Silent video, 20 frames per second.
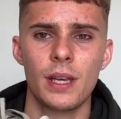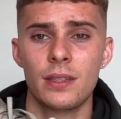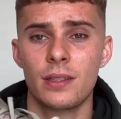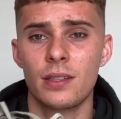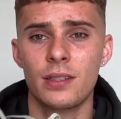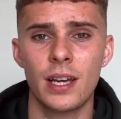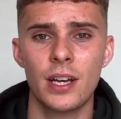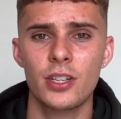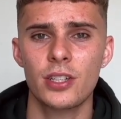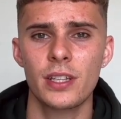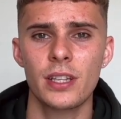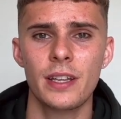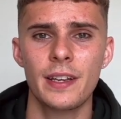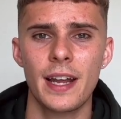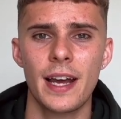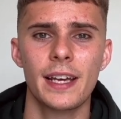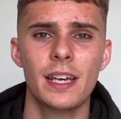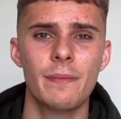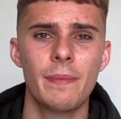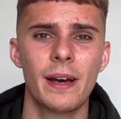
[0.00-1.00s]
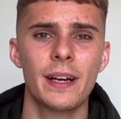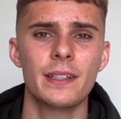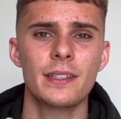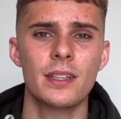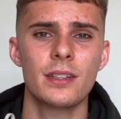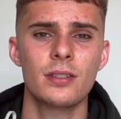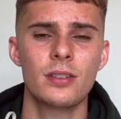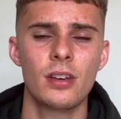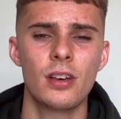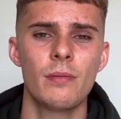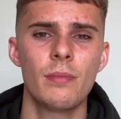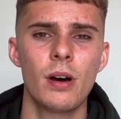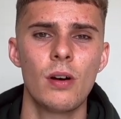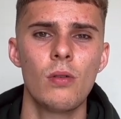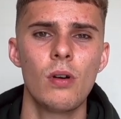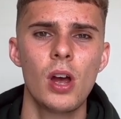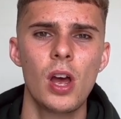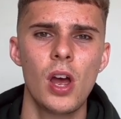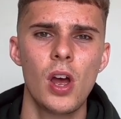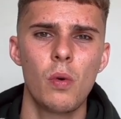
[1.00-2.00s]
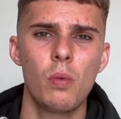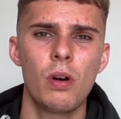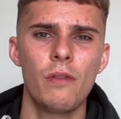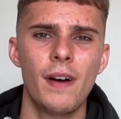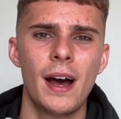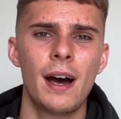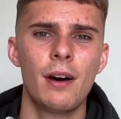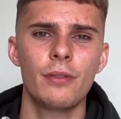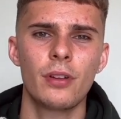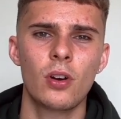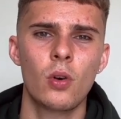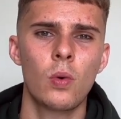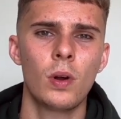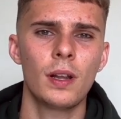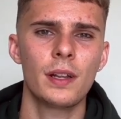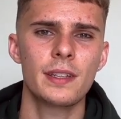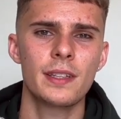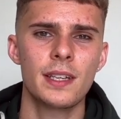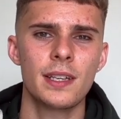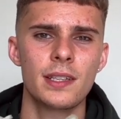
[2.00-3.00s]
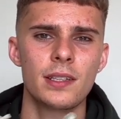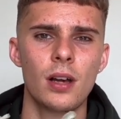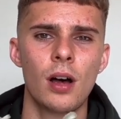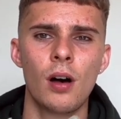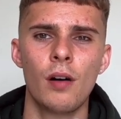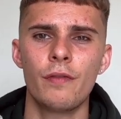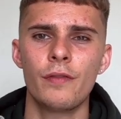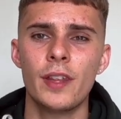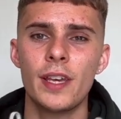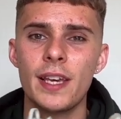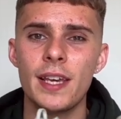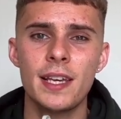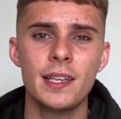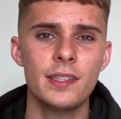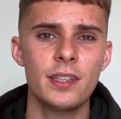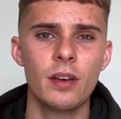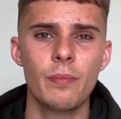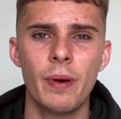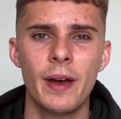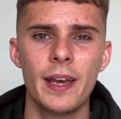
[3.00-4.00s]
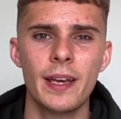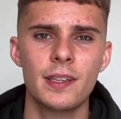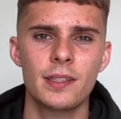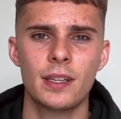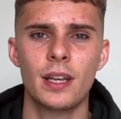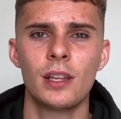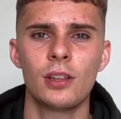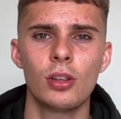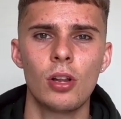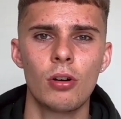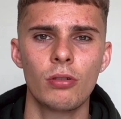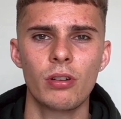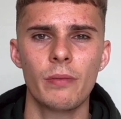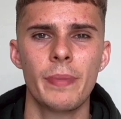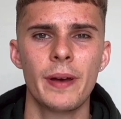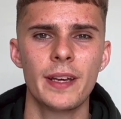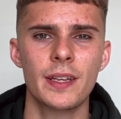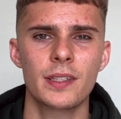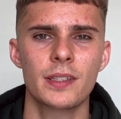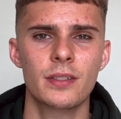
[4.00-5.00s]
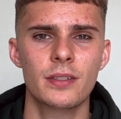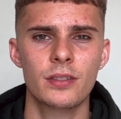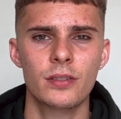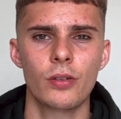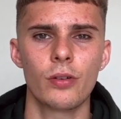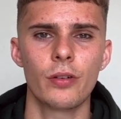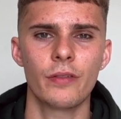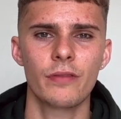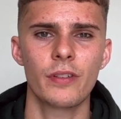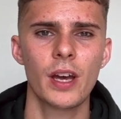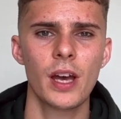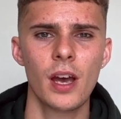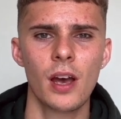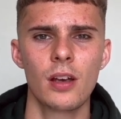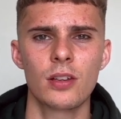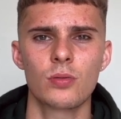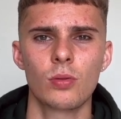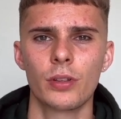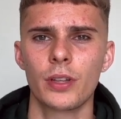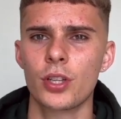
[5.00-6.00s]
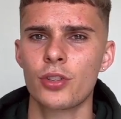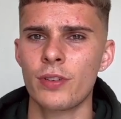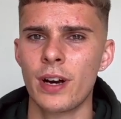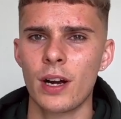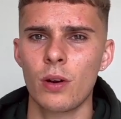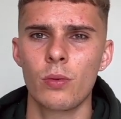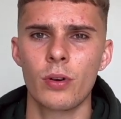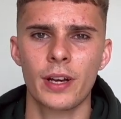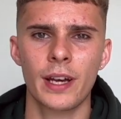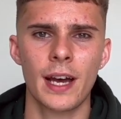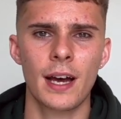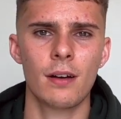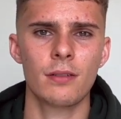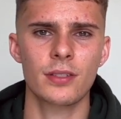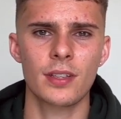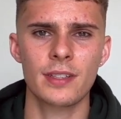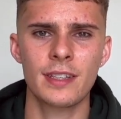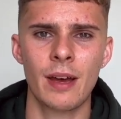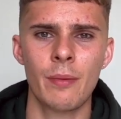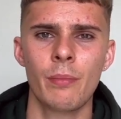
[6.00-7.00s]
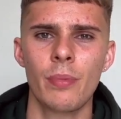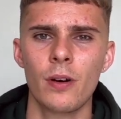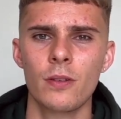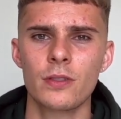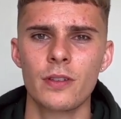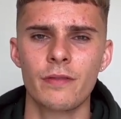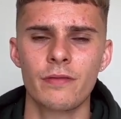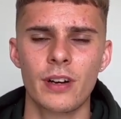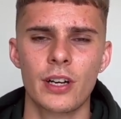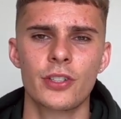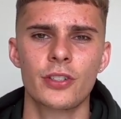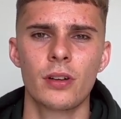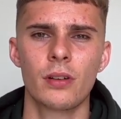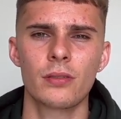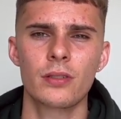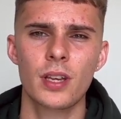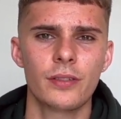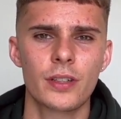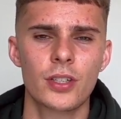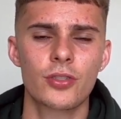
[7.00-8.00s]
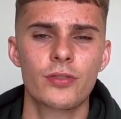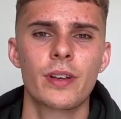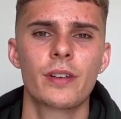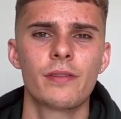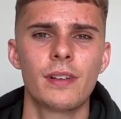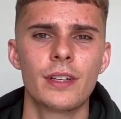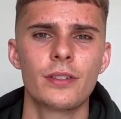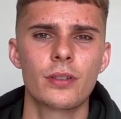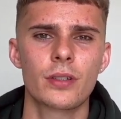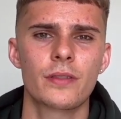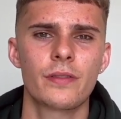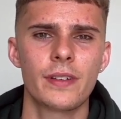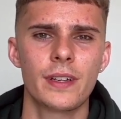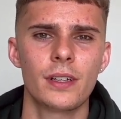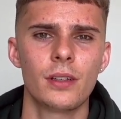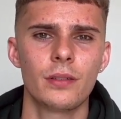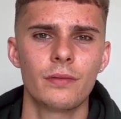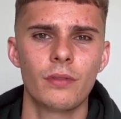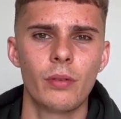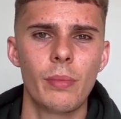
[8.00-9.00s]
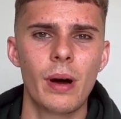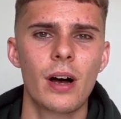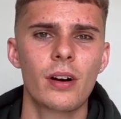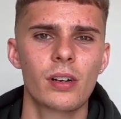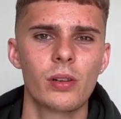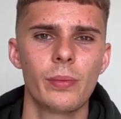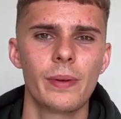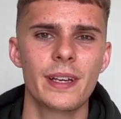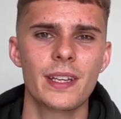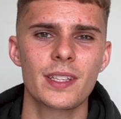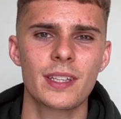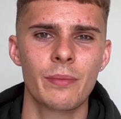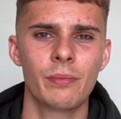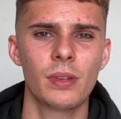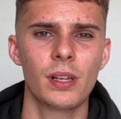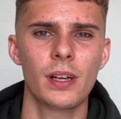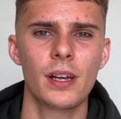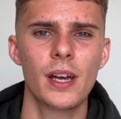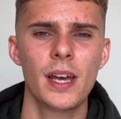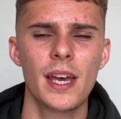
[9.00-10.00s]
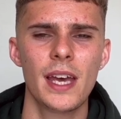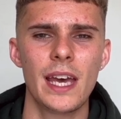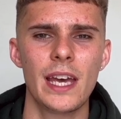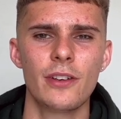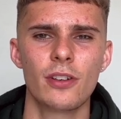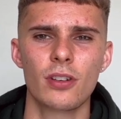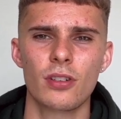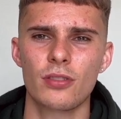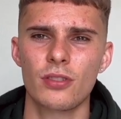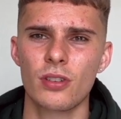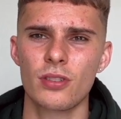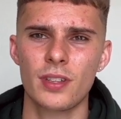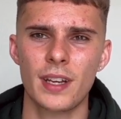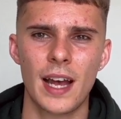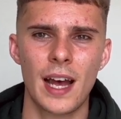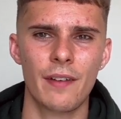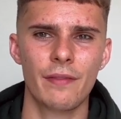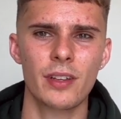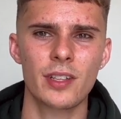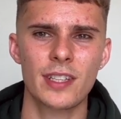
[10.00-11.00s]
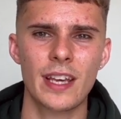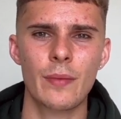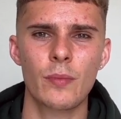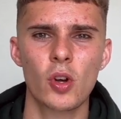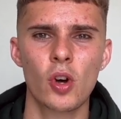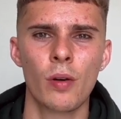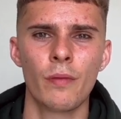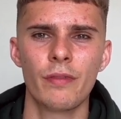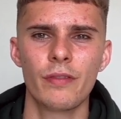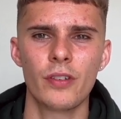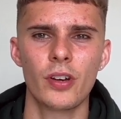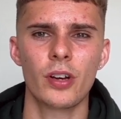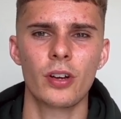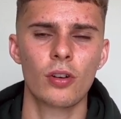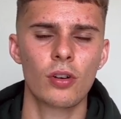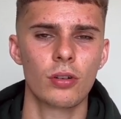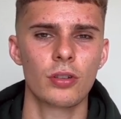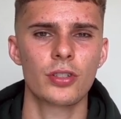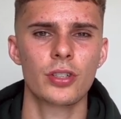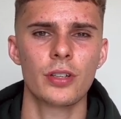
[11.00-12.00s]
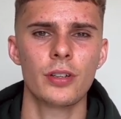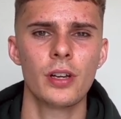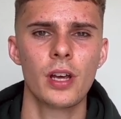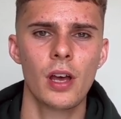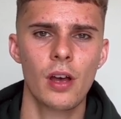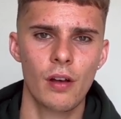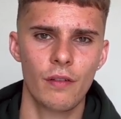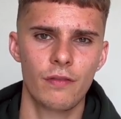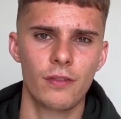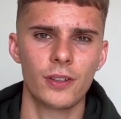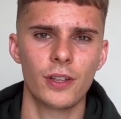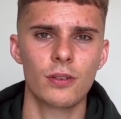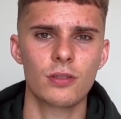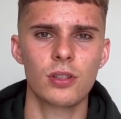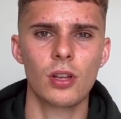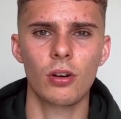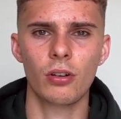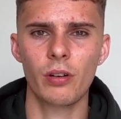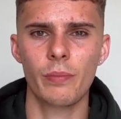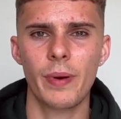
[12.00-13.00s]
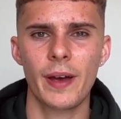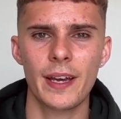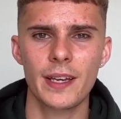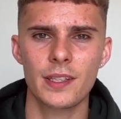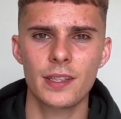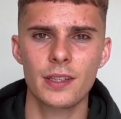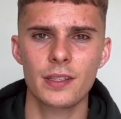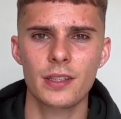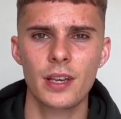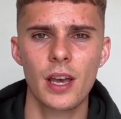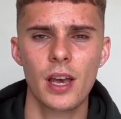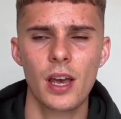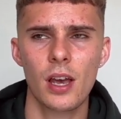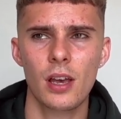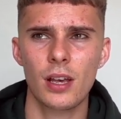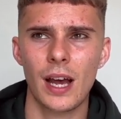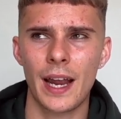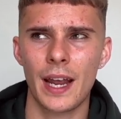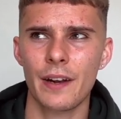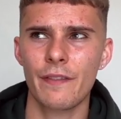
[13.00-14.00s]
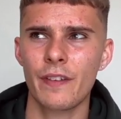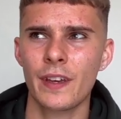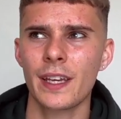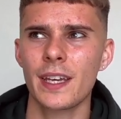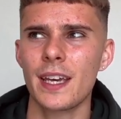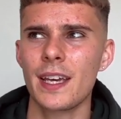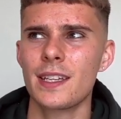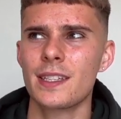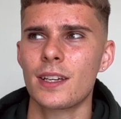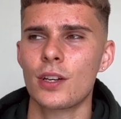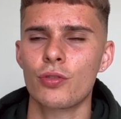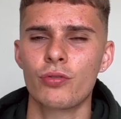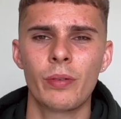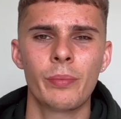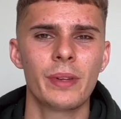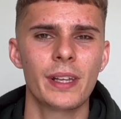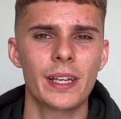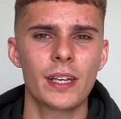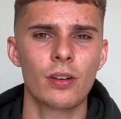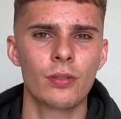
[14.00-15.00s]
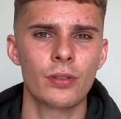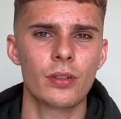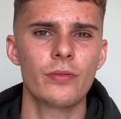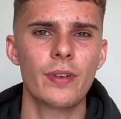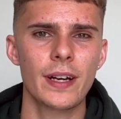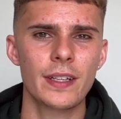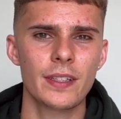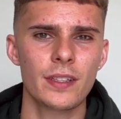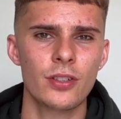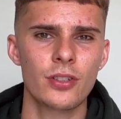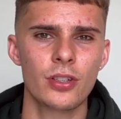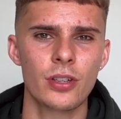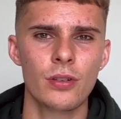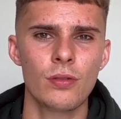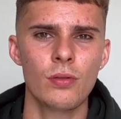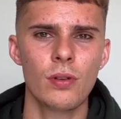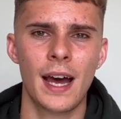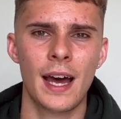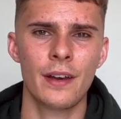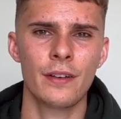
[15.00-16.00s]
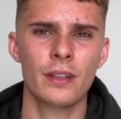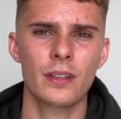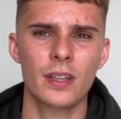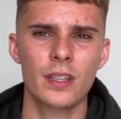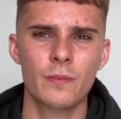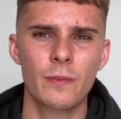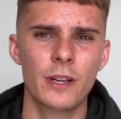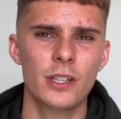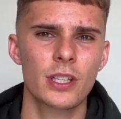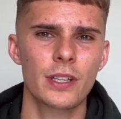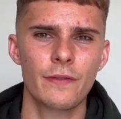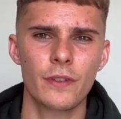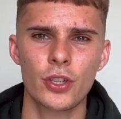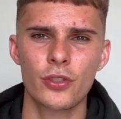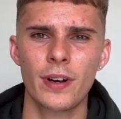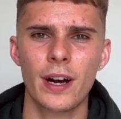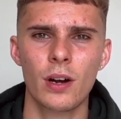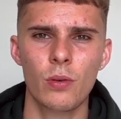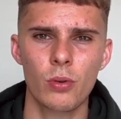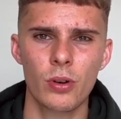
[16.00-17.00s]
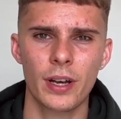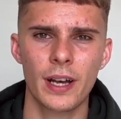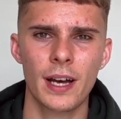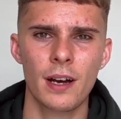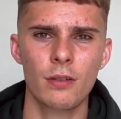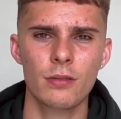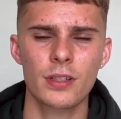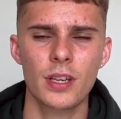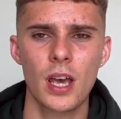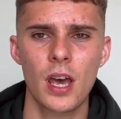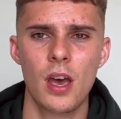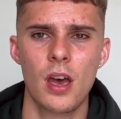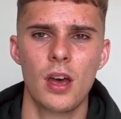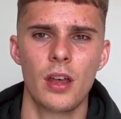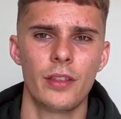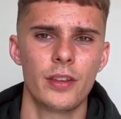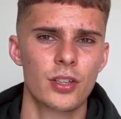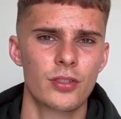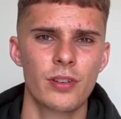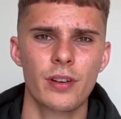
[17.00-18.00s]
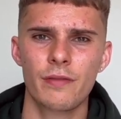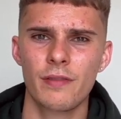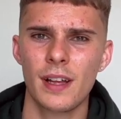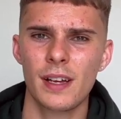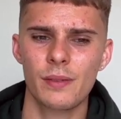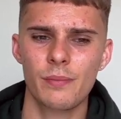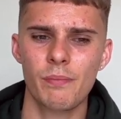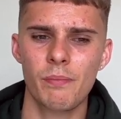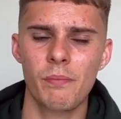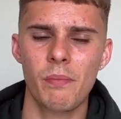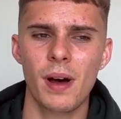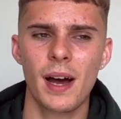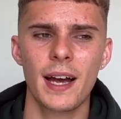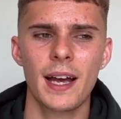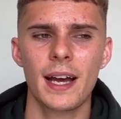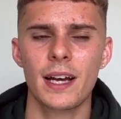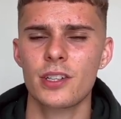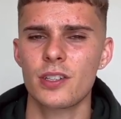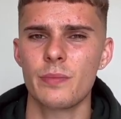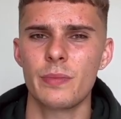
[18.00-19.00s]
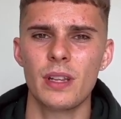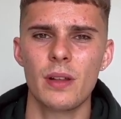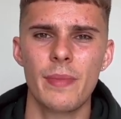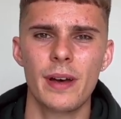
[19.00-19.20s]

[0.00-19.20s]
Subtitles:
is essentially the Nike Pegasus Turbo without the qualities of the easier paced and longer paced stuff. So all the track workouts, the tempos, the thresholds, the Streakfly does feel remarkably similar. It just doesn't have the same comfort and cushion for those longer paces. And I think it is a criminally underrated shoe, and especially for track workouts, the Streakfly might actually be the